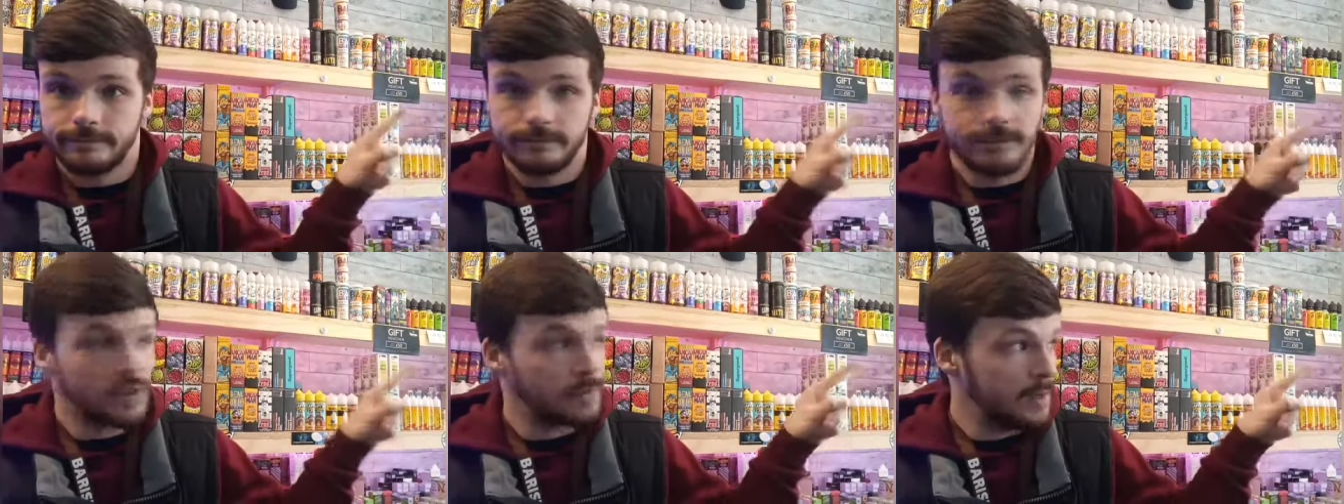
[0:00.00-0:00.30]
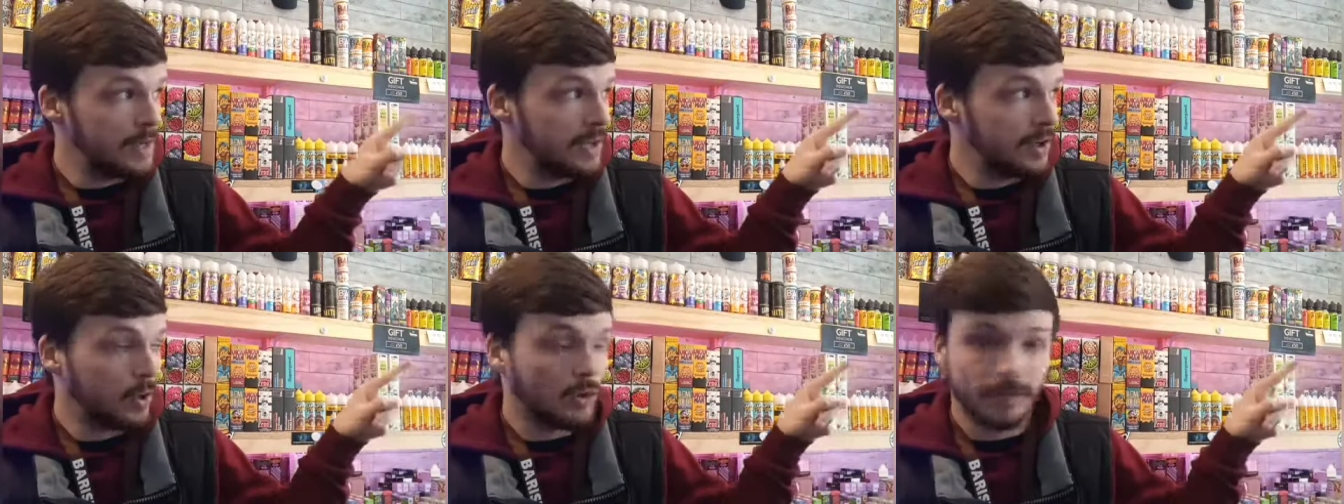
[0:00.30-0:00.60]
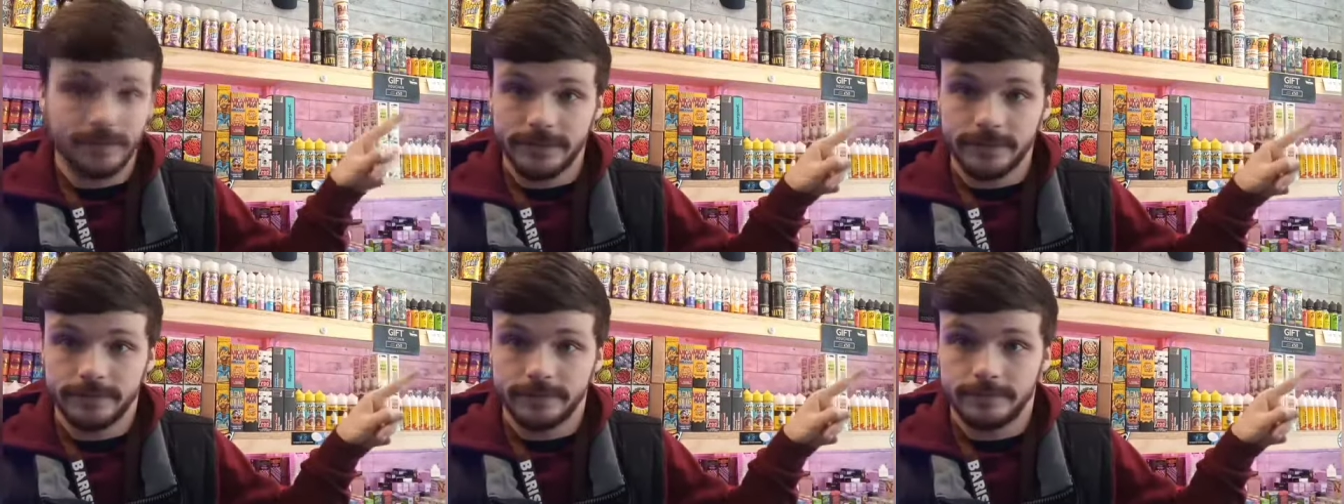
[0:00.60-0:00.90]
Speaking
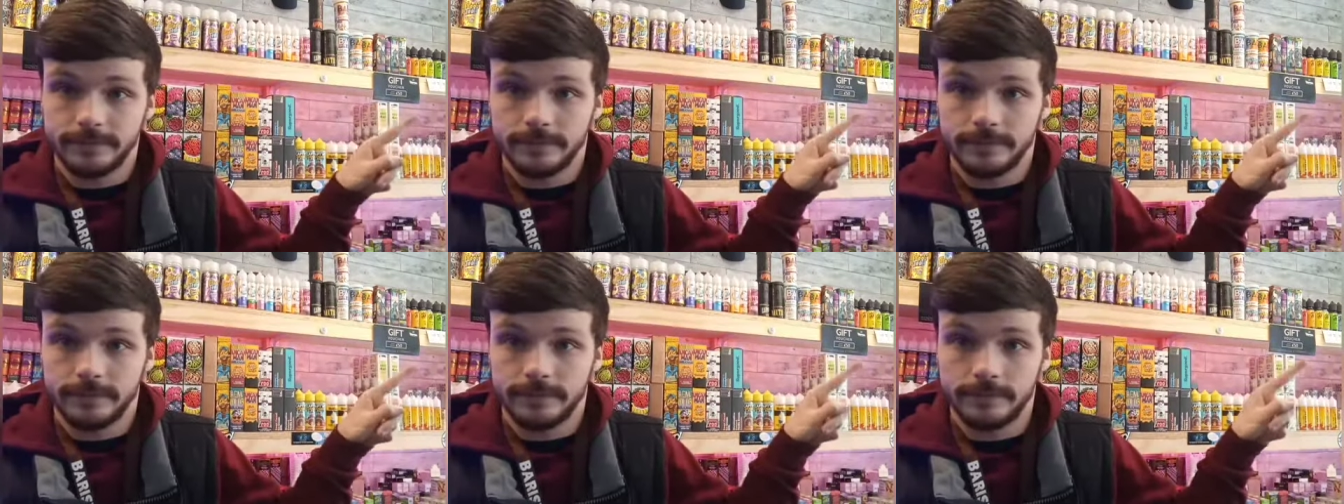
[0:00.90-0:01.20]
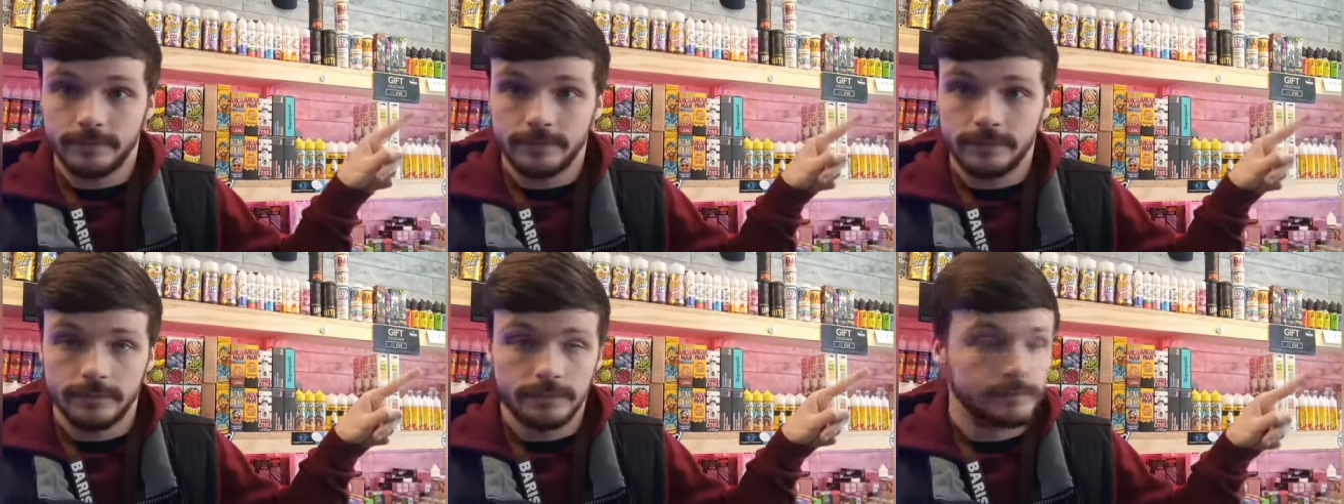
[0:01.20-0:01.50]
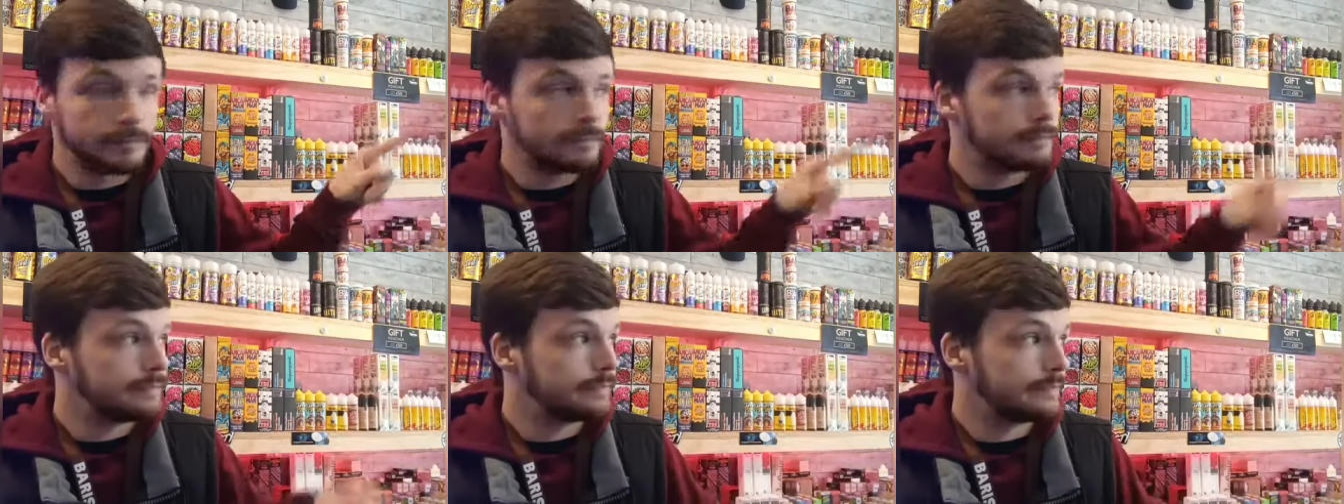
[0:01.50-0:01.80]
of,
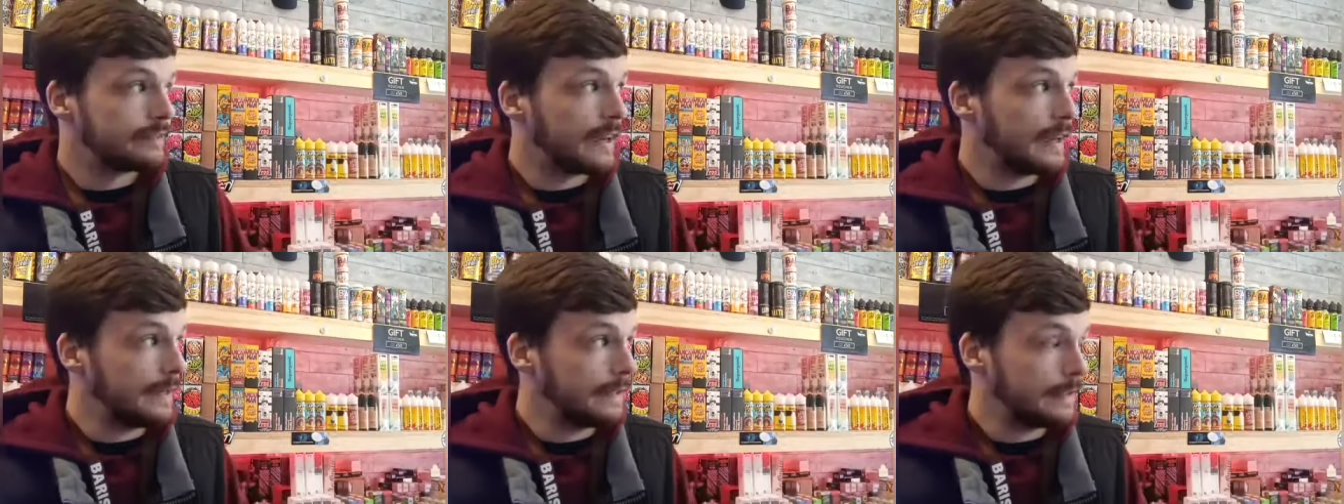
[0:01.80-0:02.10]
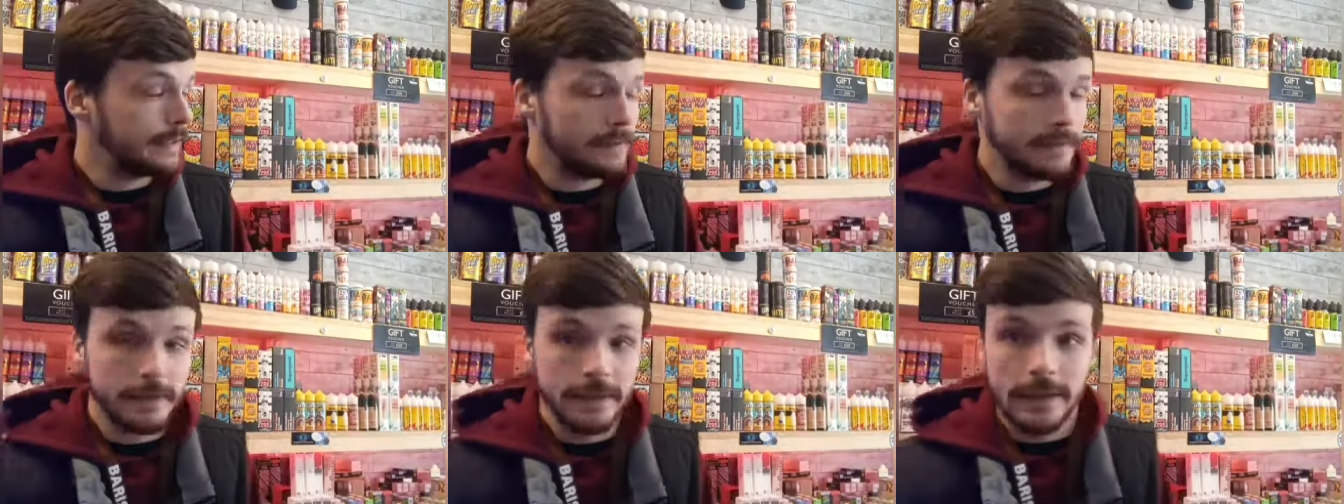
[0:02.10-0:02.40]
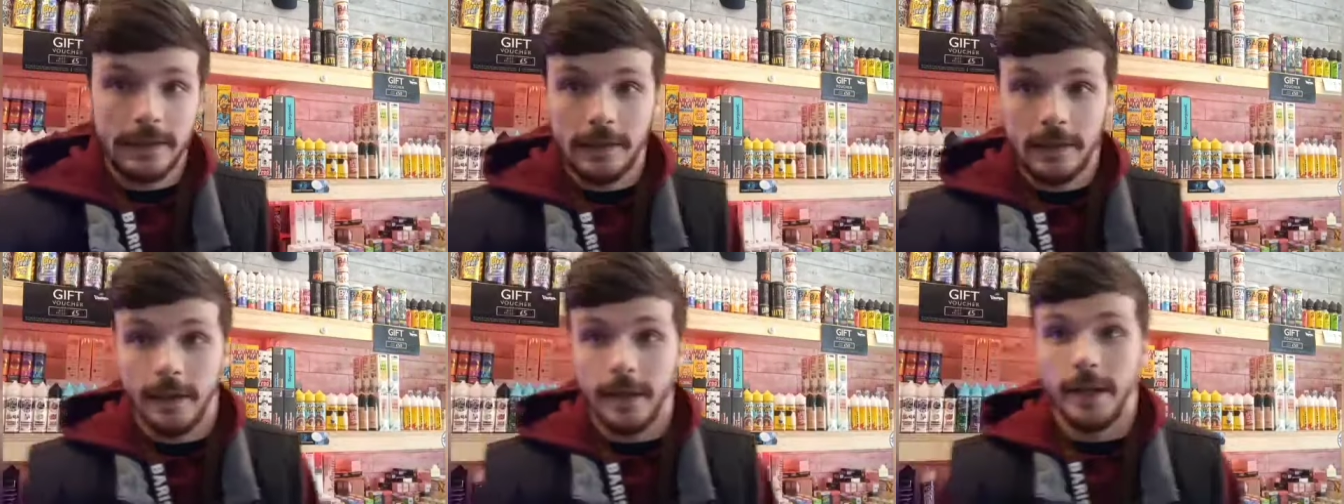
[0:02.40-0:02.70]
finally,
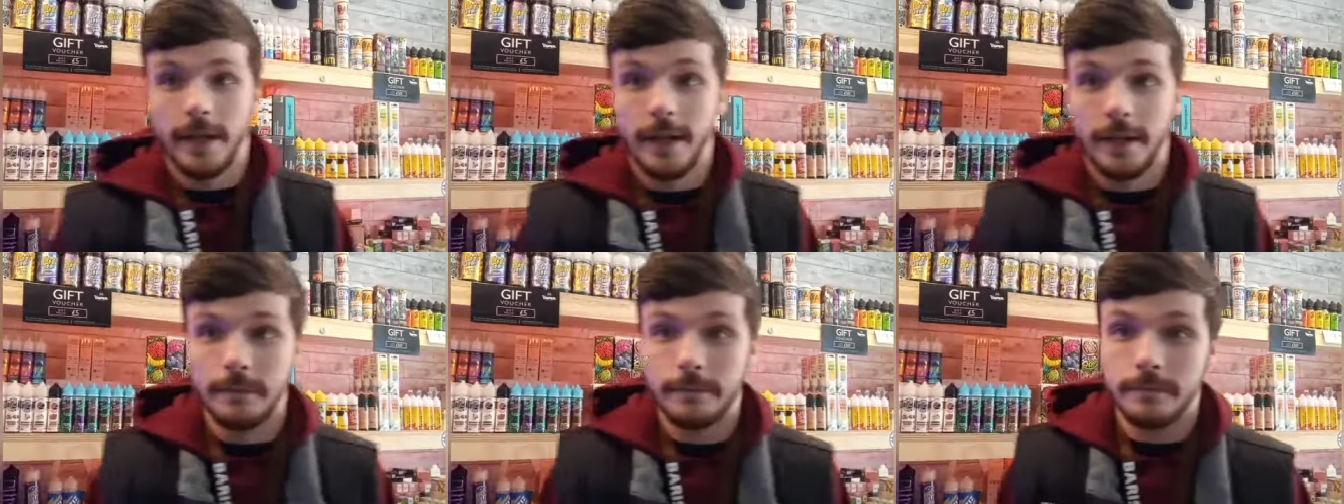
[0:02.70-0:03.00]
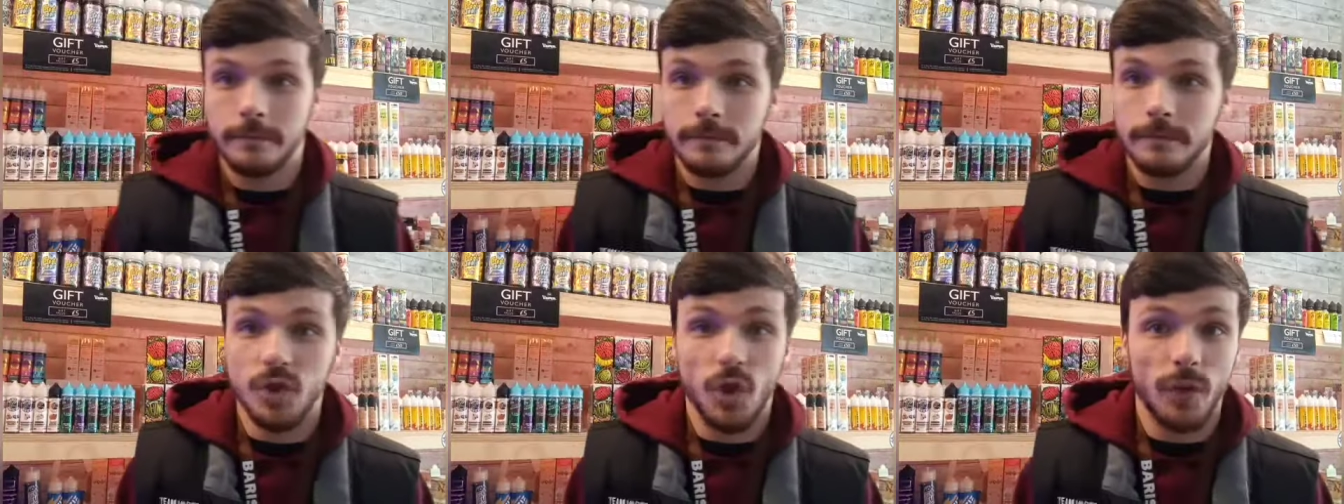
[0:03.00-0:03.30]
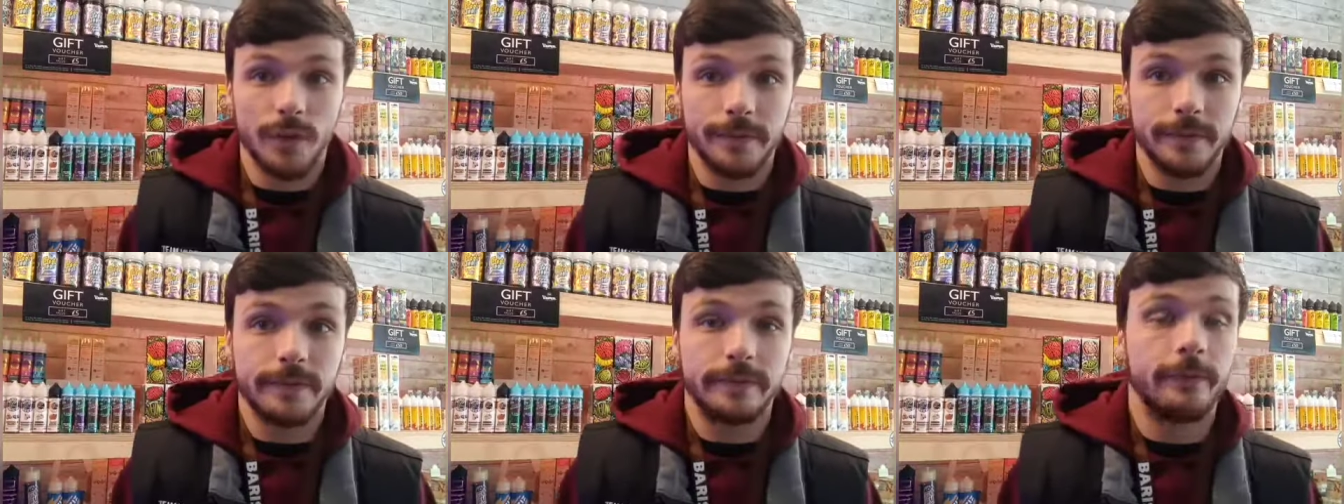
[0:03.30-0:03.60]
um,
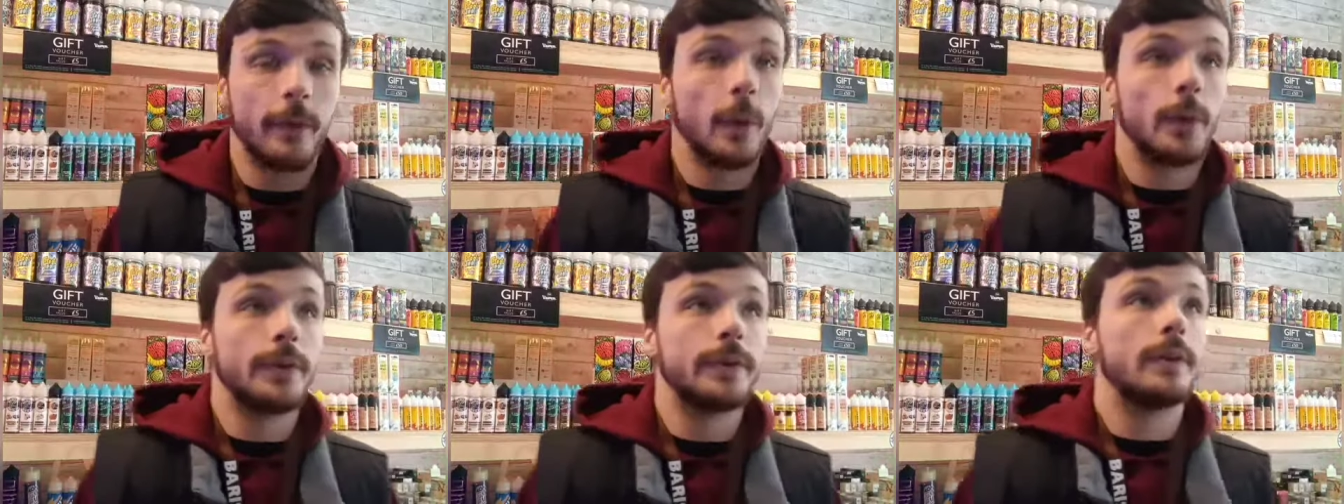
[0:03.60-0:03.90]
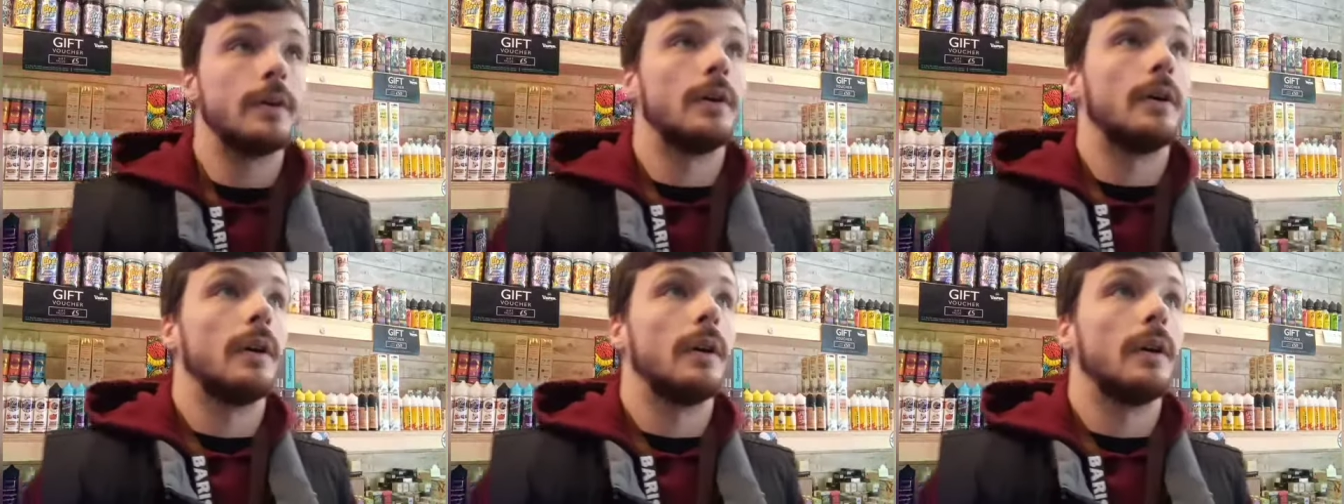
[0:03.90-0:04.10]
fun,